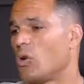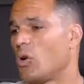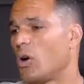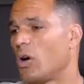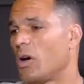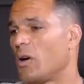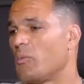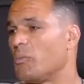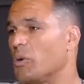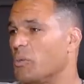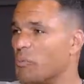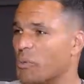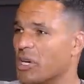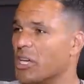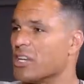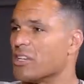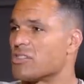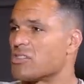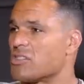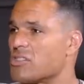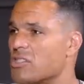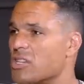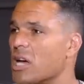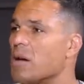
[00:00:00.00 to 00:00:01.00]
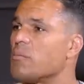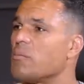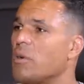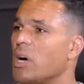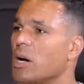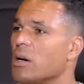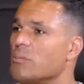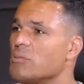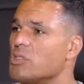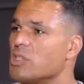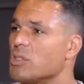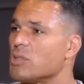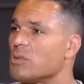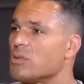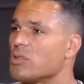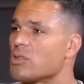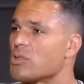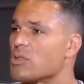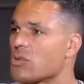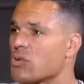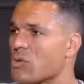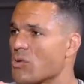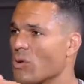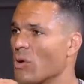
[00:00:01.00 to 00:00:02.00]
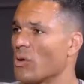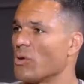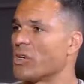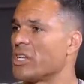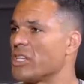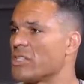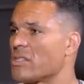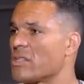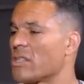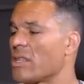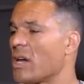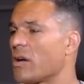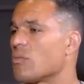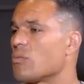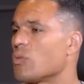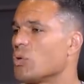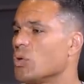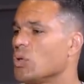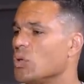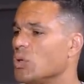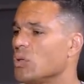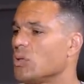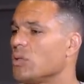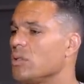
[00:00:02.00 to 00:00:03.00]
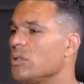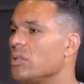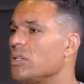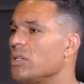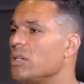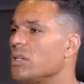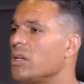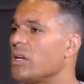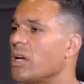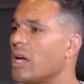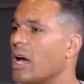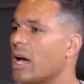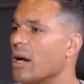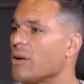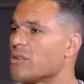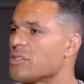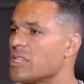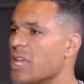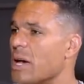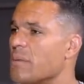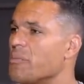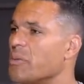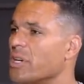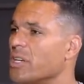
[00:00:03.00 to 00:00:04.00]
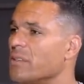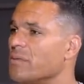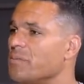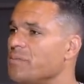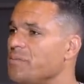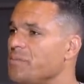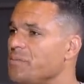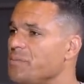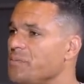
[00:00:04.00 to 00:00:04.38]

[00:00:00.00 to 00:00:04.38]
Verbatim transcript: Uh, but being a stepmom too, just thrown into that role, how has that been?